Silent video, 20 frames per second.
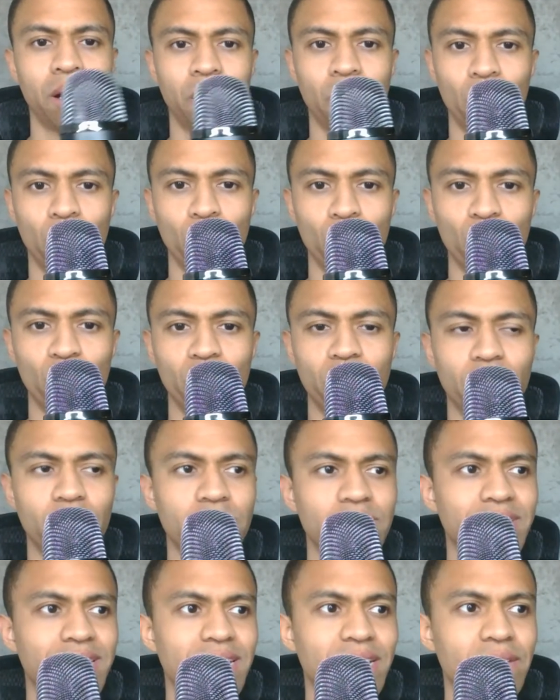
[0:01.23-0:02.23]
Remove all
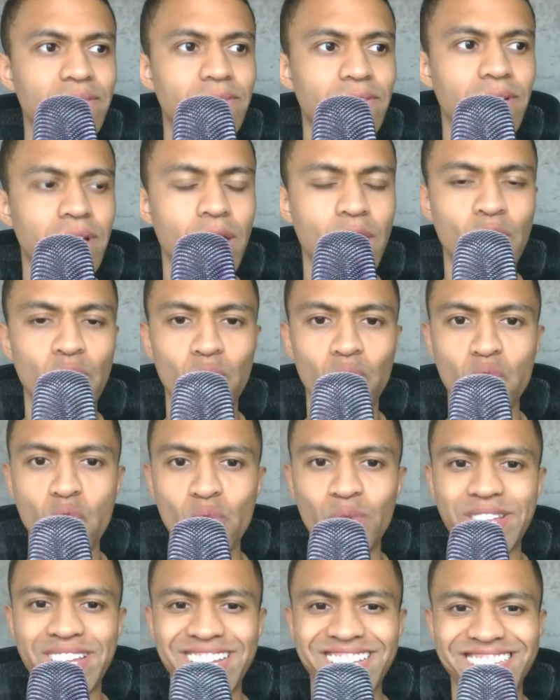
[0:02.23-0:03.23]
negative,
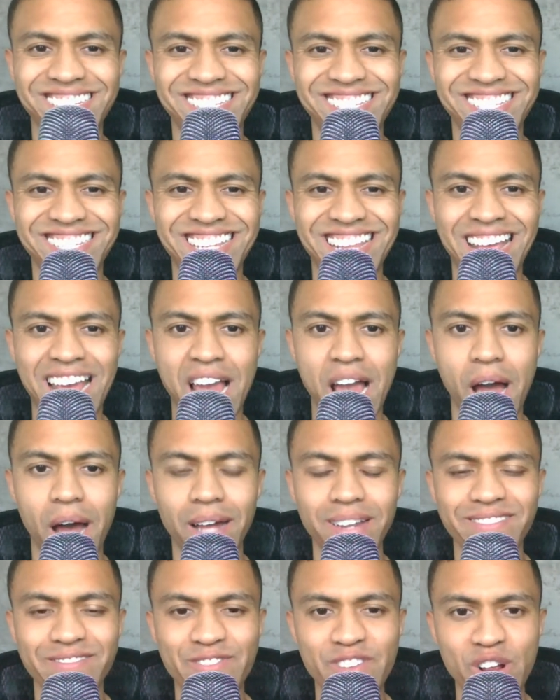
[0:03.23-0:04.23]
erroneous,
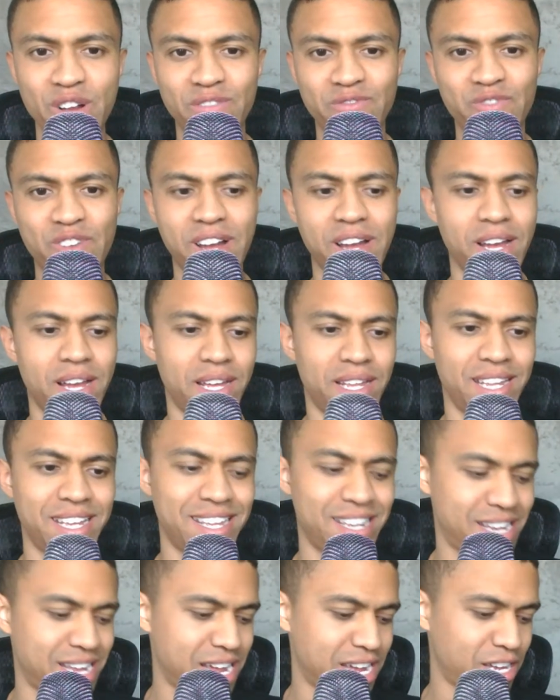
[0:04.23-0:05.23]
unverified,
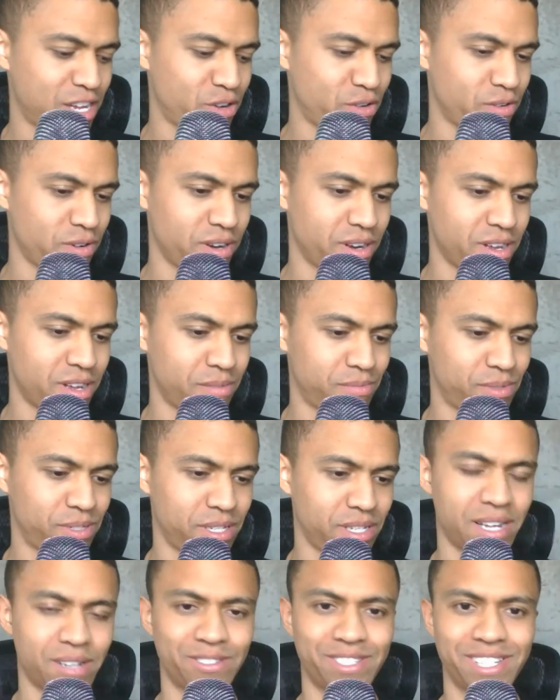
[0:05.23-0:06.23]
inaccurate,
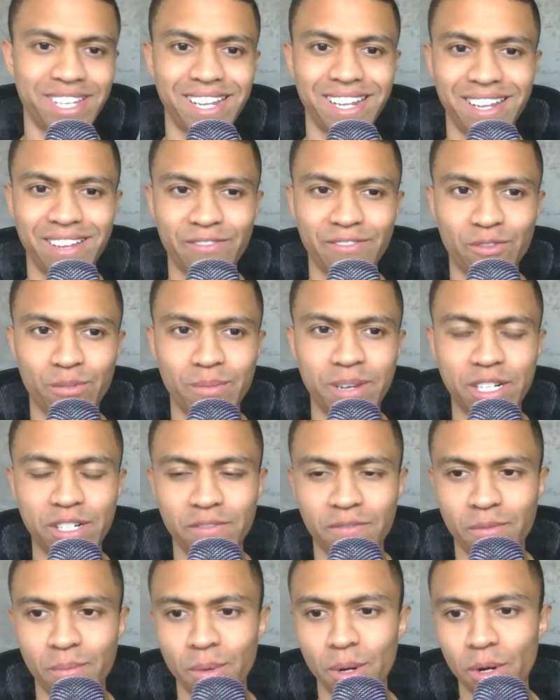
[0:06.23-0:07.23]
obsolete, outdated information
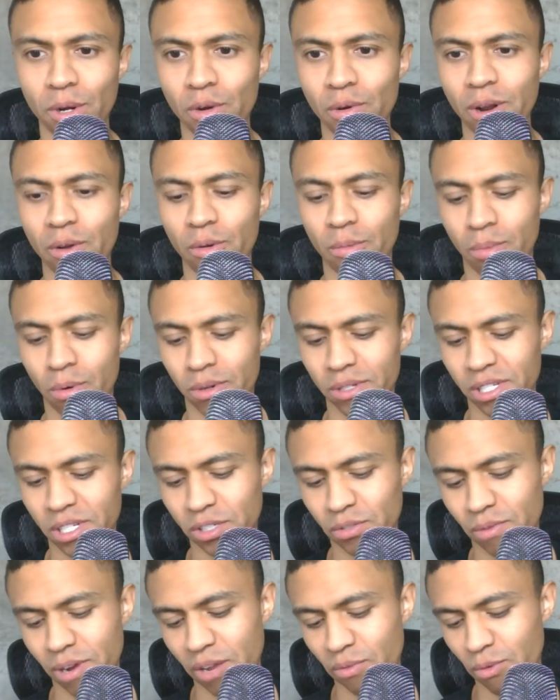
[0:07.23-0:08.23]
from your credit reports.
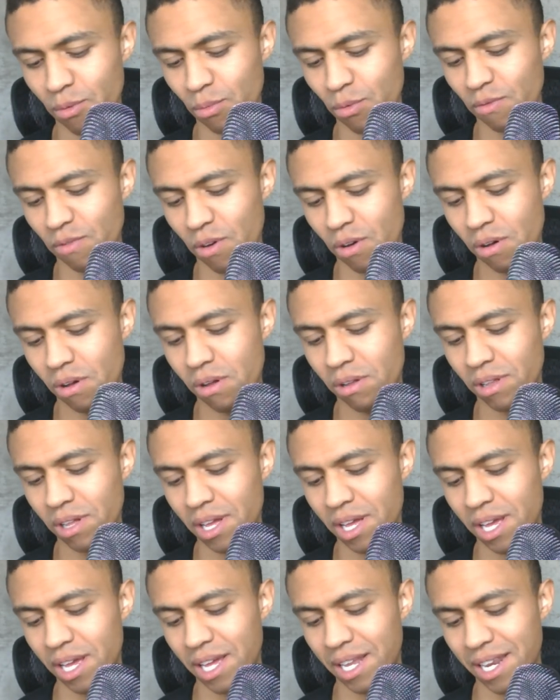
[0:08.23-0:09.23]
That's right. Remove all
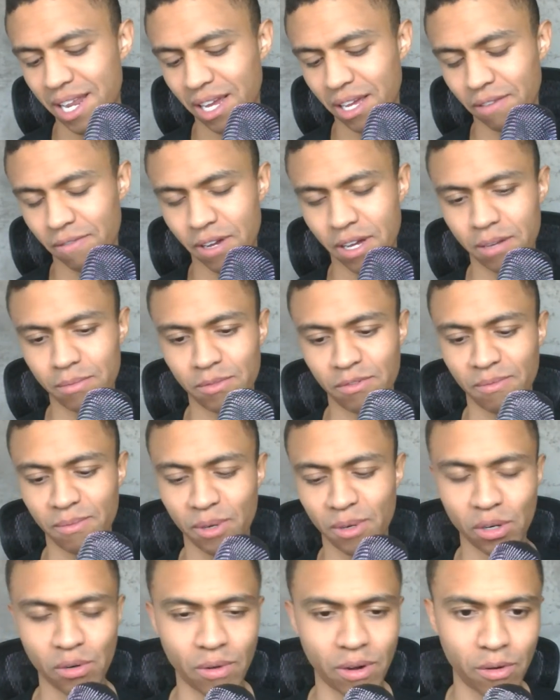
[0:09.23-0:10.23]
negative items from
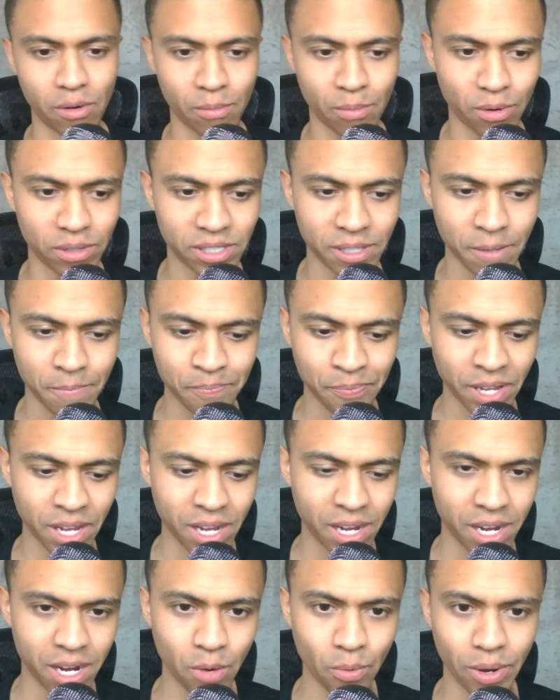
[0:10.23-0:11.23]
your credit reports.
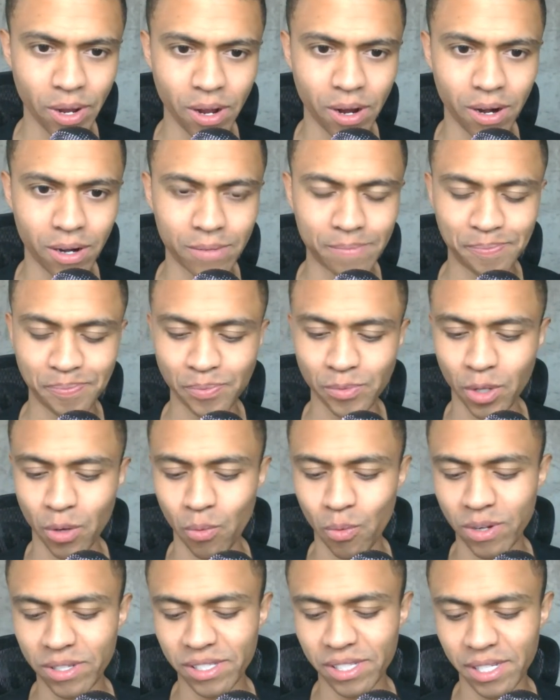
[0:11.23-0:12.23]
Here we are
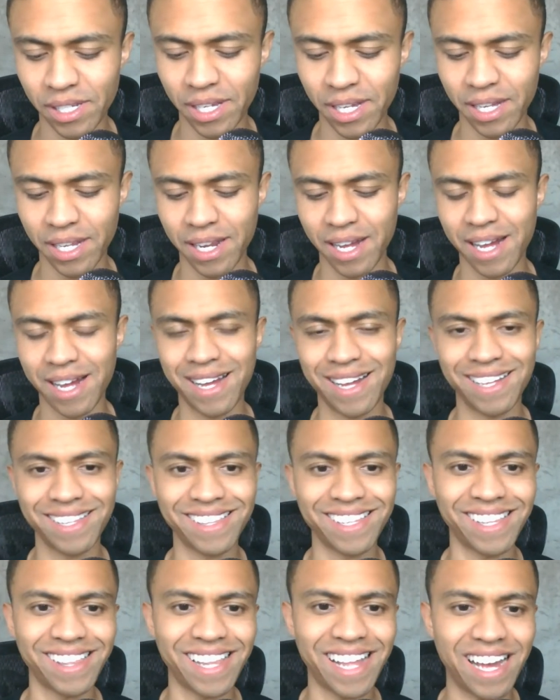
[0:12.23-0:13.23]
once again on
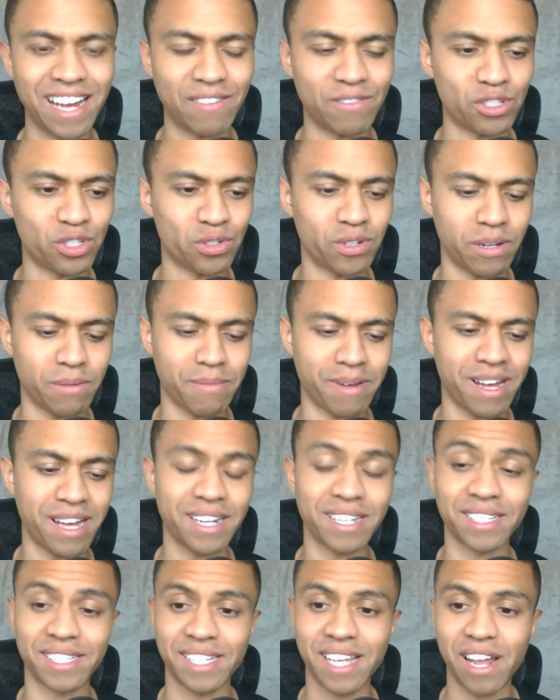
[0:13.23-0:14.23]
the live stream on
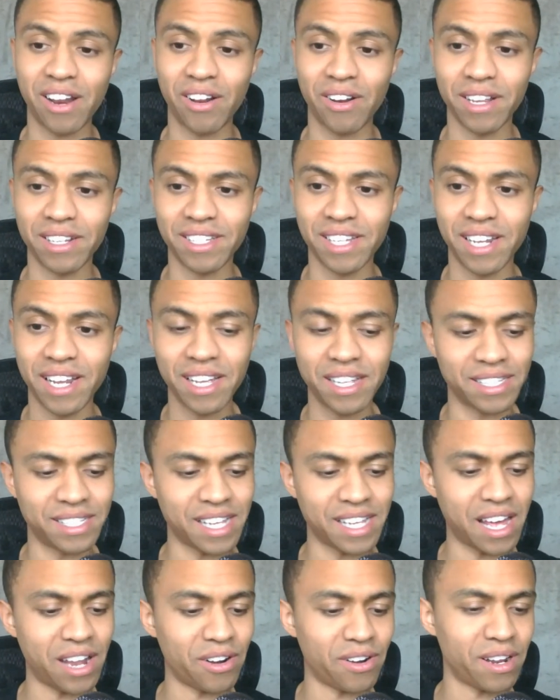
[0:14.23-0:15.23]
a Saturday. Today is
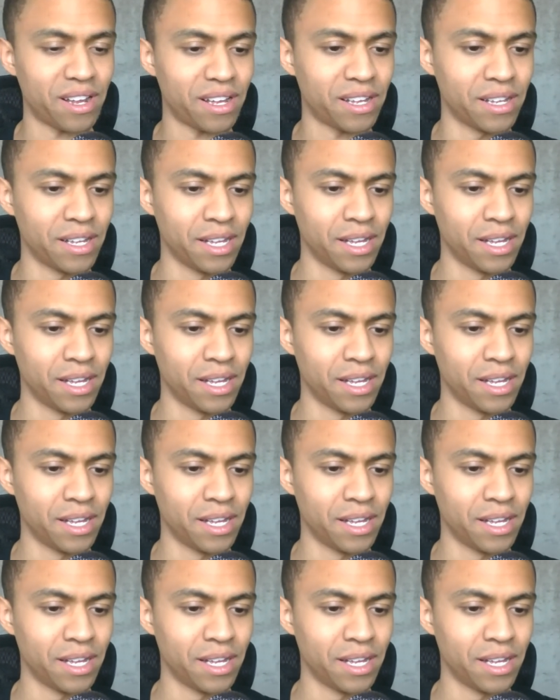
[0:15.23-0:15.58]
Saturday.